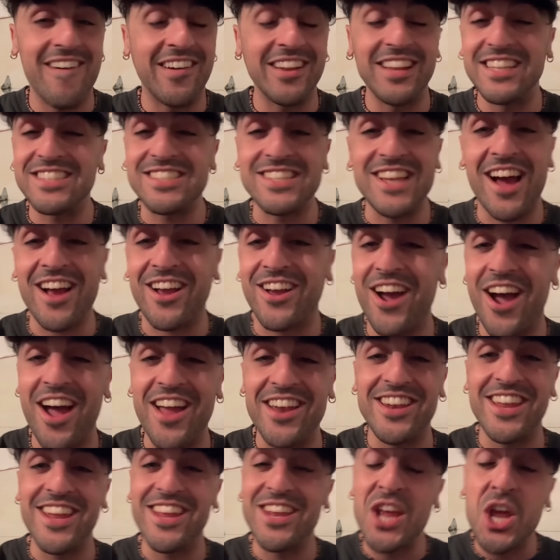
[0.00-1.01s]
it's not
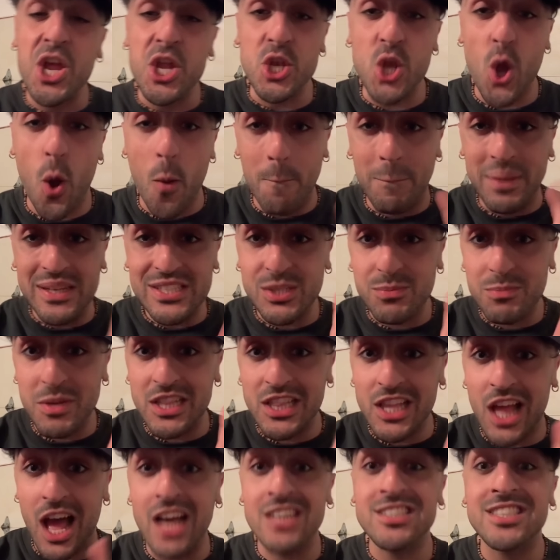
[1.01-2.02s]
cutting it. No
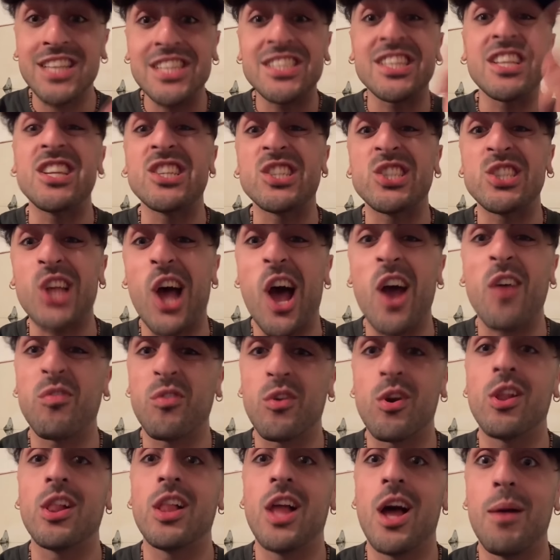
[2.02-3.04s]
bismillahs, that's an
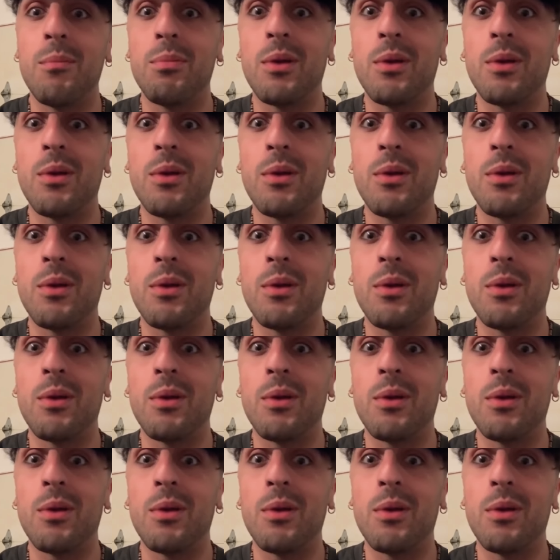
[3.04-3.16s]
astaghfirullah,